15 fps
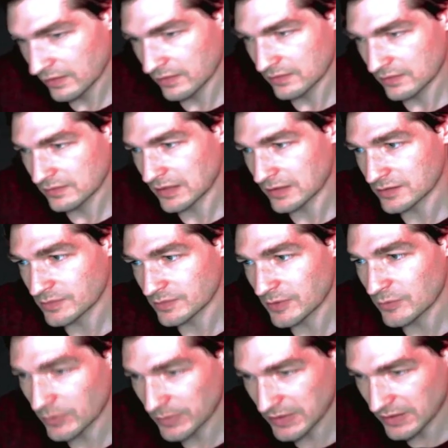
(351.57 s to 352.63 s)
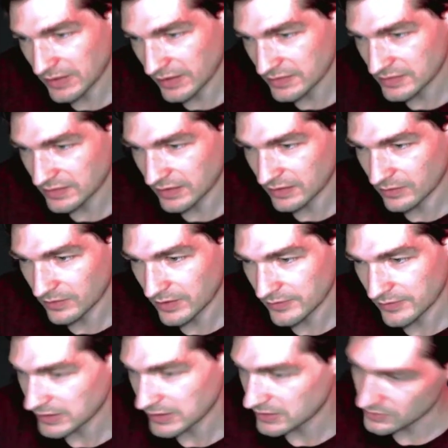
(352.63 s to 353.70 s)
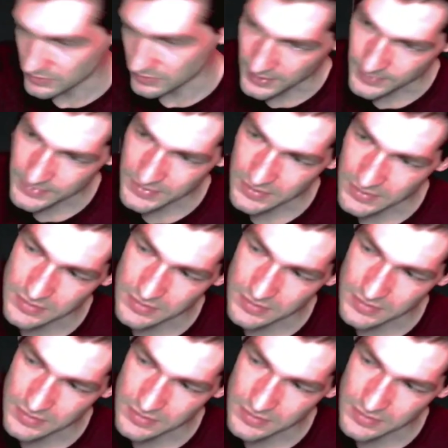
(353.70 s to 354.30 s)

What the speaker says: Talisman would be nice. I don't have any 2-drops.